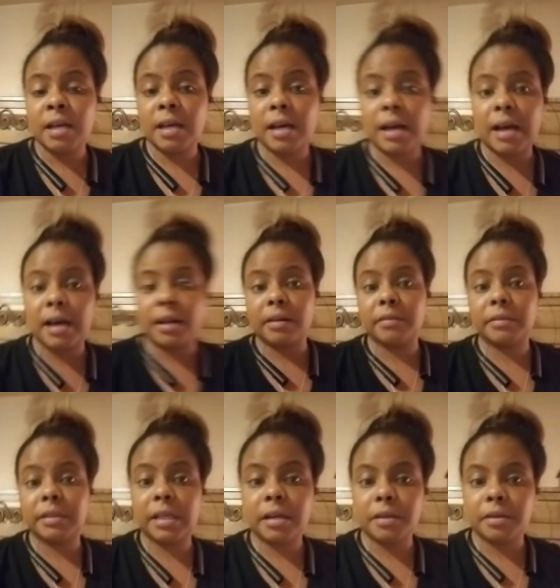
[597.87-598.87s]
I don't
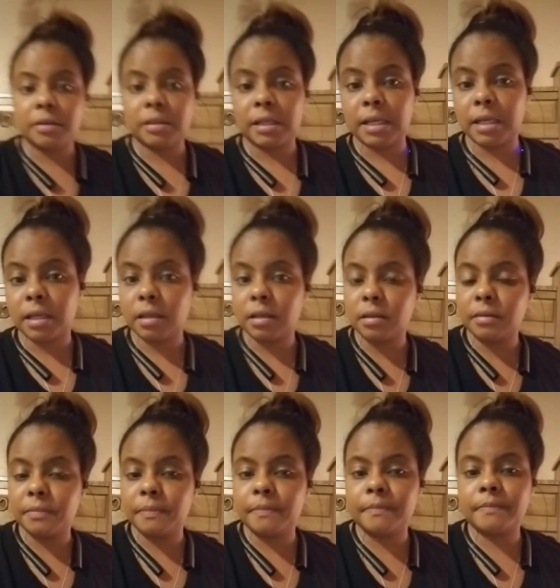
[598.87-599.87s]
know, like
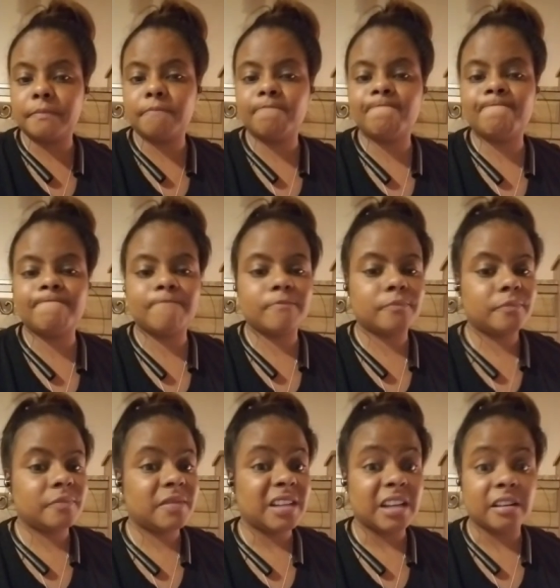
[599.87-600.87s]

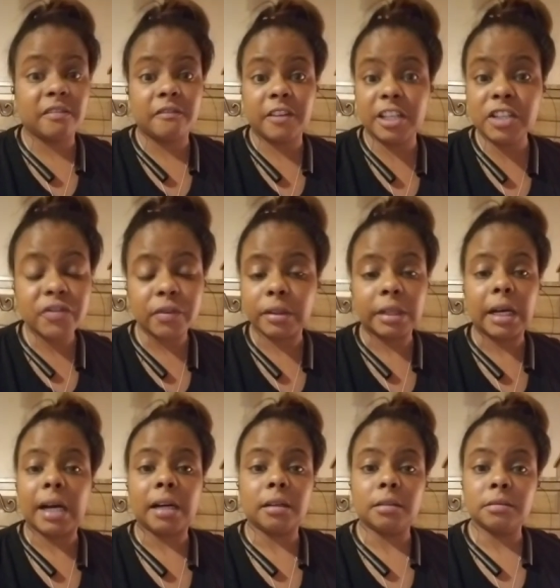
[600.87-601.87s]
a vengeful
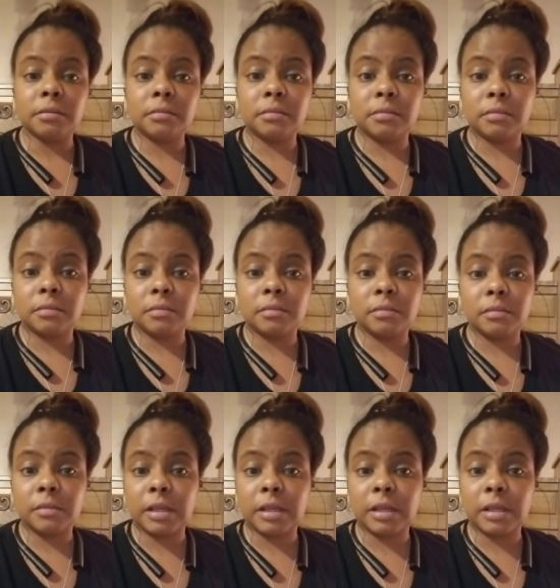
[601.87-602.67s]
doll, it